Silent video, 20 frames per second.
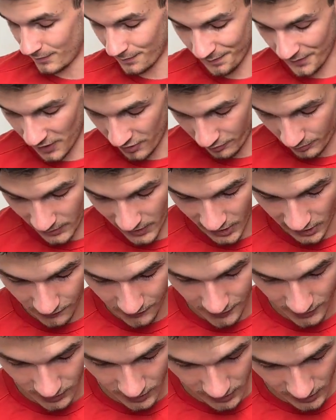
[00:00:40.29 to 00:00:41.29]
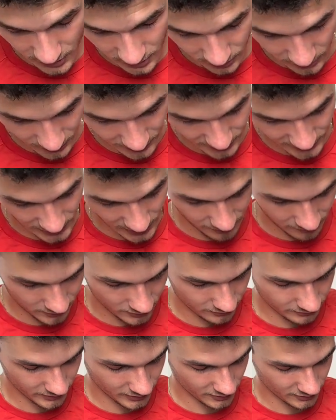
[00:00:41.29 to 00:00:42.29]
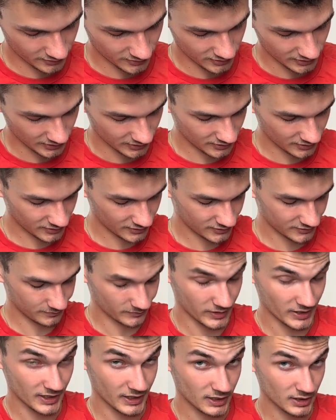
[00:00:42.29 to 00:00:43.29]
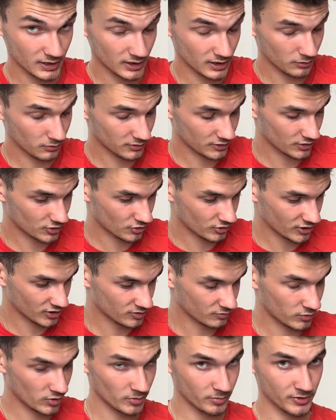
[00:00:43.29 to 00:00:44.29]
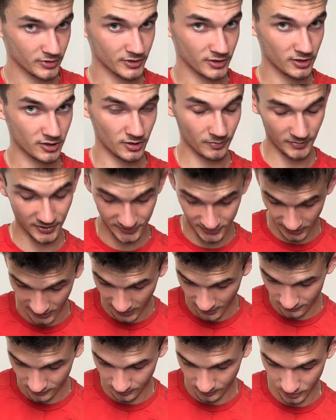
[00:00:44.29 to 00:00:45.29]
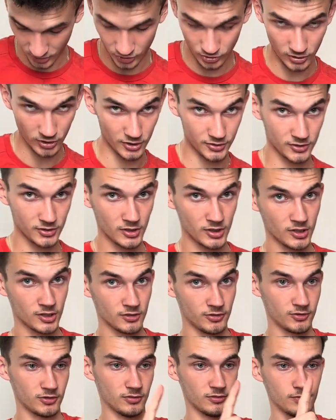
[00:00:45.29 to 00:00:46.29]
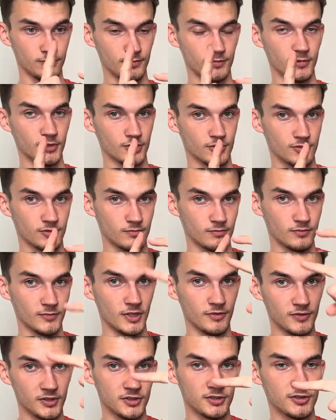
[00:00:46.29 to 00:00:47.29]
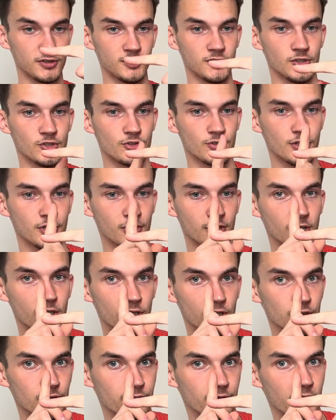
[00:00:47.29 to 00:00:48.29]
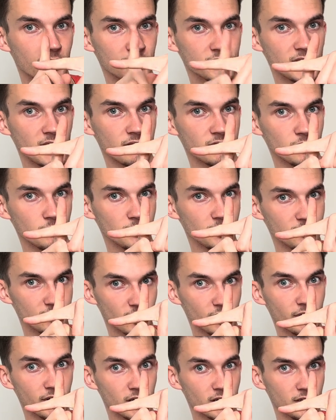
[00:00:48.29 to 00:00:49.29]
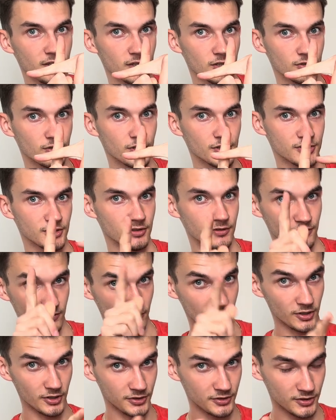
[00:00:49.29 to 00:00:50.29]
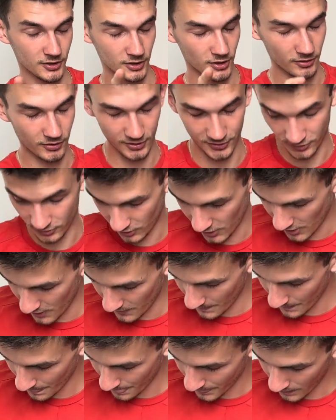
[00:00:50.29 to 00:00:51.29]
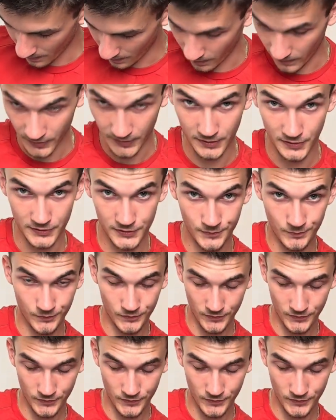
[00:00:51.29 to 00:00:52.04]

If parallel is having your fingers like this, parallel with the strings, perpendicular means to have them across. So if this is the string, your fingers have to be directly across it, 90 degrees, okay? Like this.